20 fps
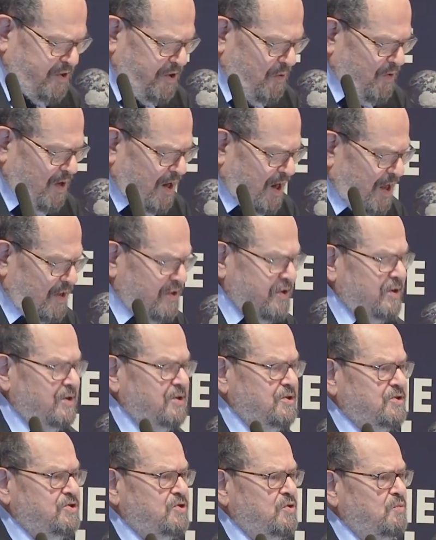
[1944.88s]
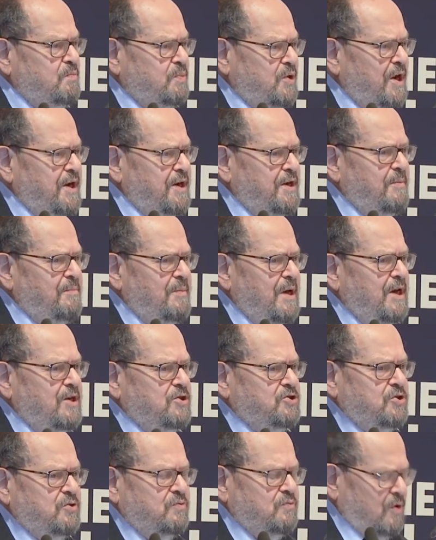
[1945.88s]
there were others who played a
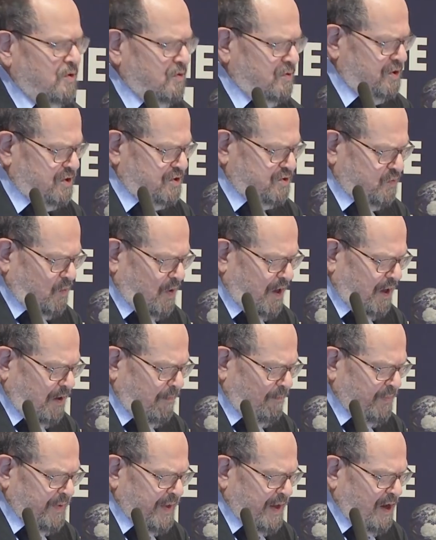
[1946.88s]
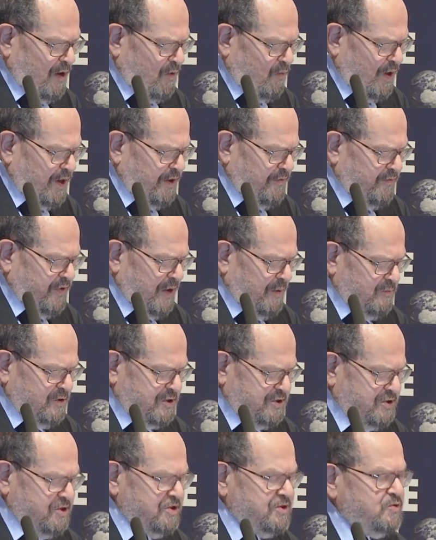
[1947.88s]
major role as well. One of them
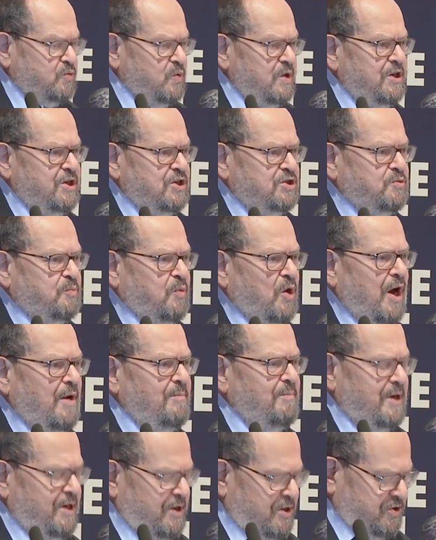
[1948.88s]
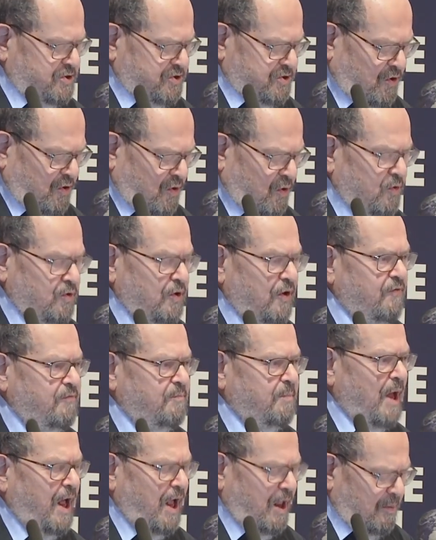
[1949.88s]
was the Swedish Prime Minister
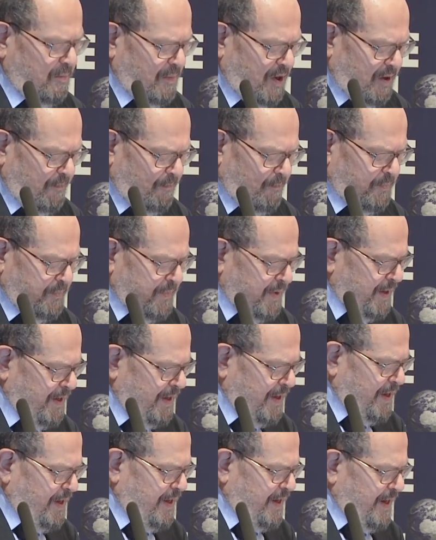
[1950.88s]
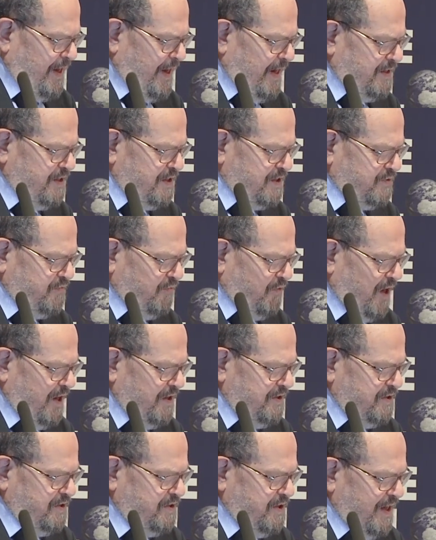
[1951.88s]
Olof Palme and his
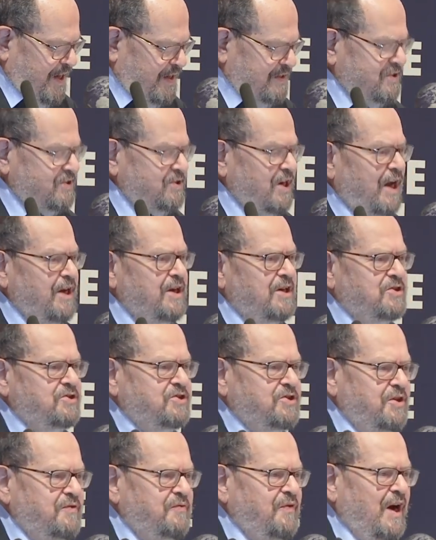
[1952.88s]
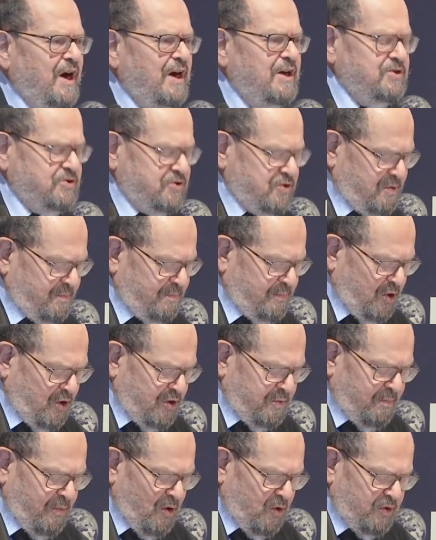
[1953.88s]
friend and science advisor
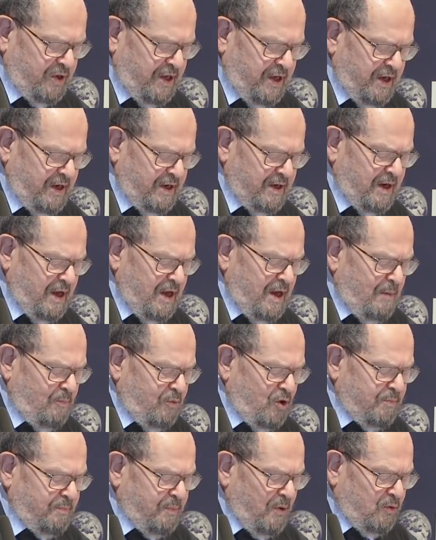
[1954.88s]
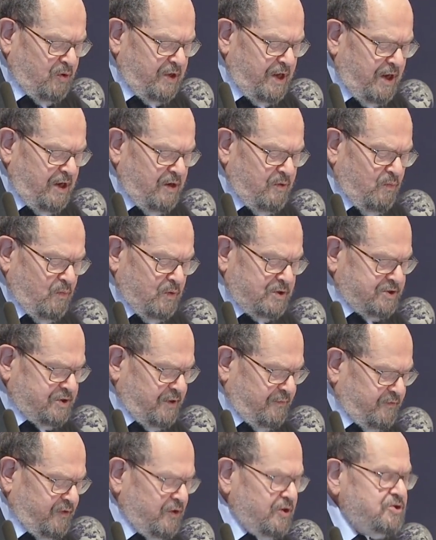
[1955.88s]
Bert Bolin. Bert Bolin was
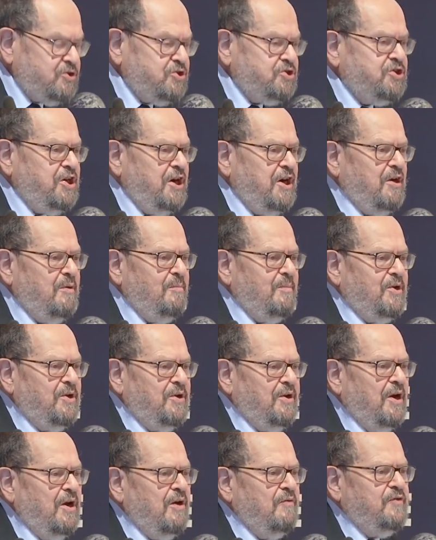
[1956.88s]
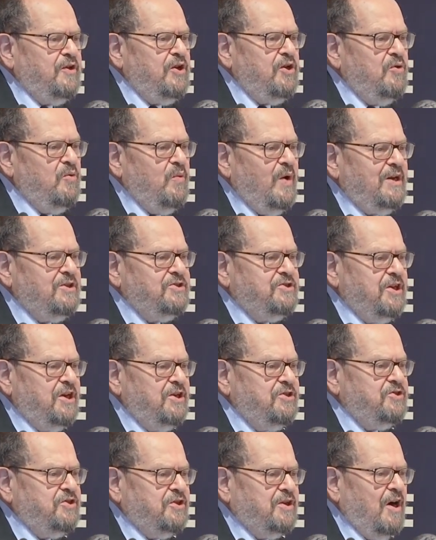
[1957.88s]
the first chairman of the UN's
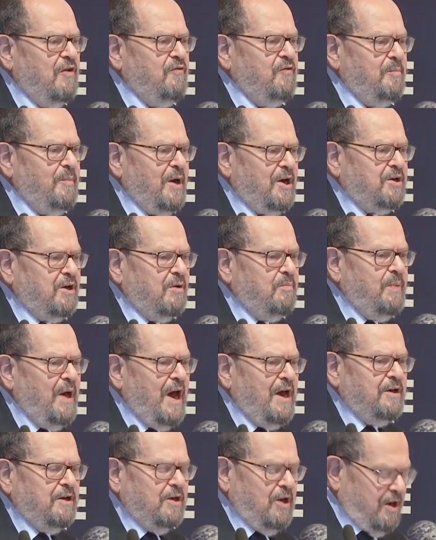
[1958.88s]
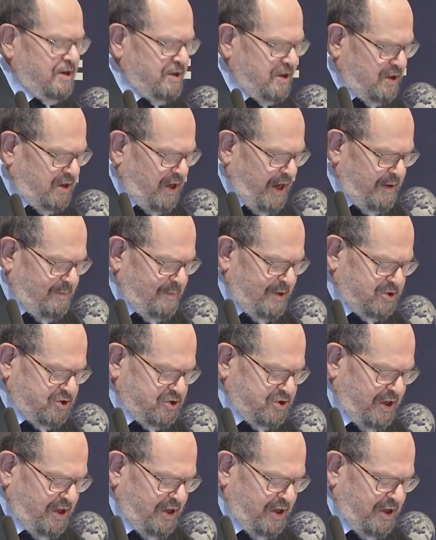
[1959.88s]
Intergovernmental Panel on Climate